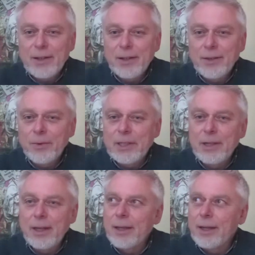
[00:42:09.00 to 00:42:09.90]
we
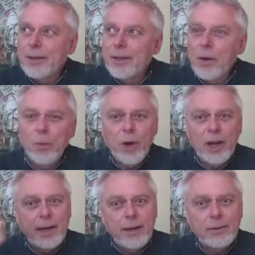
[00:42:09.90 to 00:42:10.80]
say a
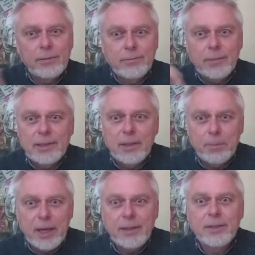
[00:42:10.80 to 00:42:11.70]
whiteout
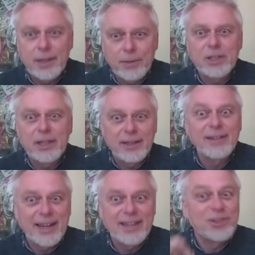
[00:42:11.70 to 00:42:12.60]
Tipex. It was in the
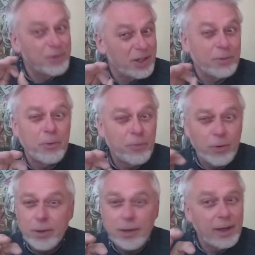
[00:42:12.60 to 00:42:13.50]
days just
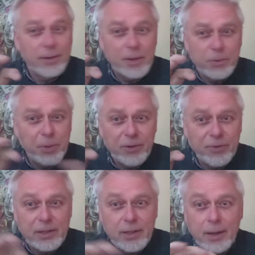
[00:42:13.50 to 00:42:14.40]
before. It was
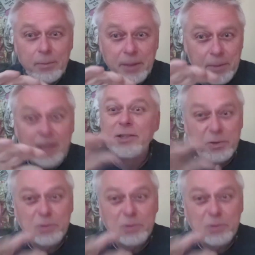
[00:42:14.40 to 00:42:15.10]
perfect timing because it's